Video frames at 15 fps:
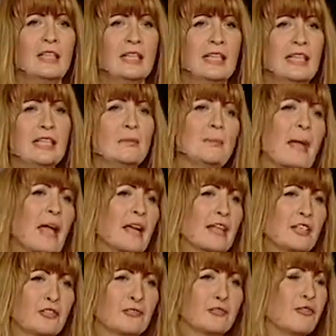in the back,
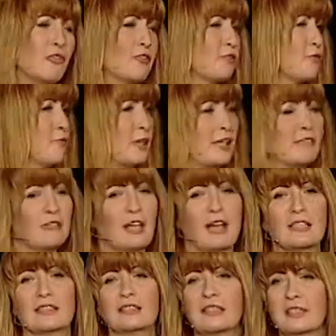in the front, wherever I
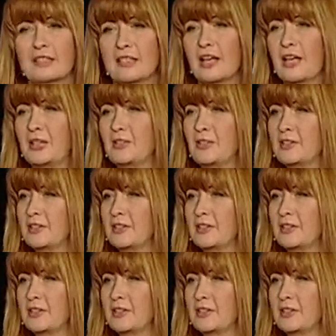sat down.